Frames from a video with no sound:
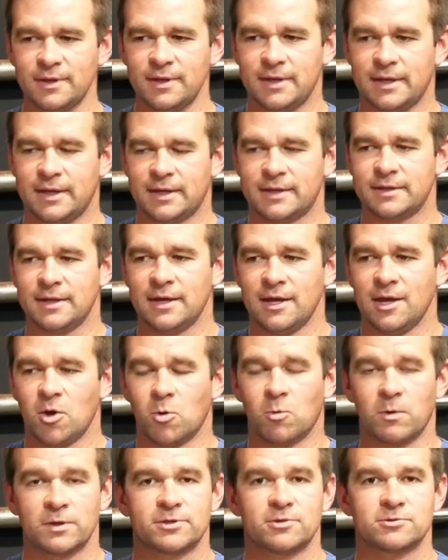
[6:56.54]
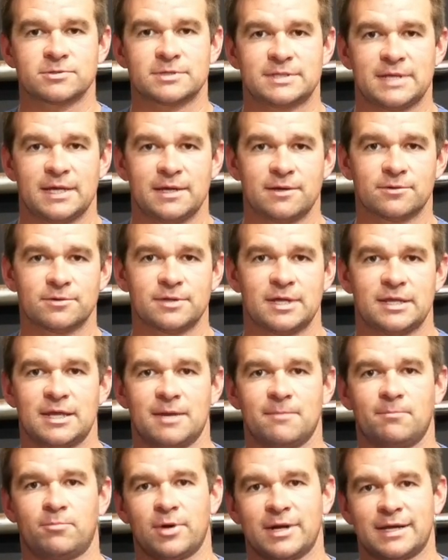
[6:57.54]
and what those entailed, and
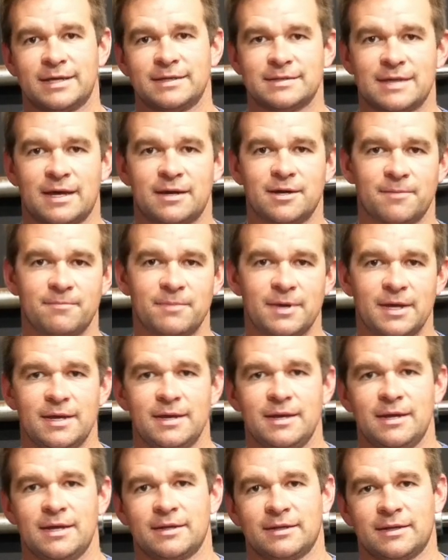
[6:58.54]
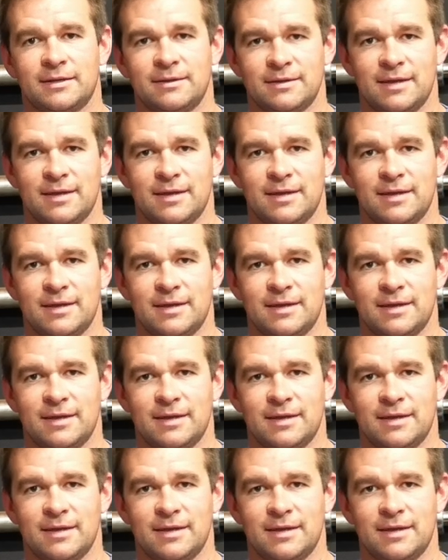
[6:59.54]
then breaking that up and